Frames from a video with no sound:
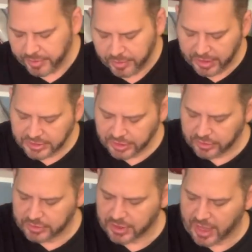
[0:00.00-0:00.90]
people like to
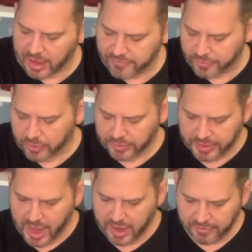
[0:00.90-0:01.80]
use a floral
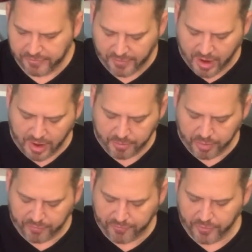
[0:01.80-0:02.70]
knife. I
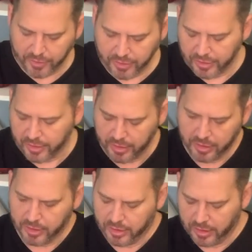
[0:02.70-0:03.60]
prefer
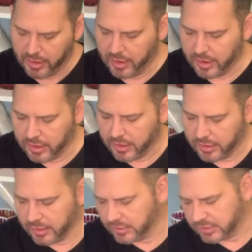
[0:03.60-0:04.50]

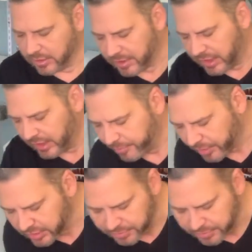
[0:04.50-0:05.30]
some clippers